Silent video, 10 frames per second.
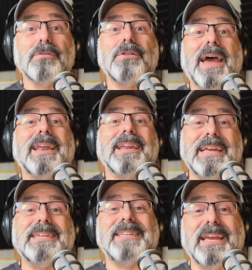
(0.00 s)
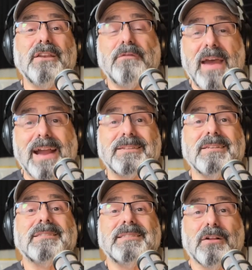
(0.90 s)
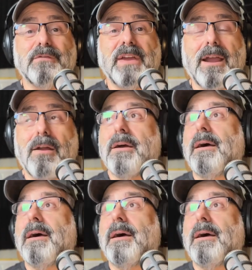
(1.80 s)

That is, in fact, self care.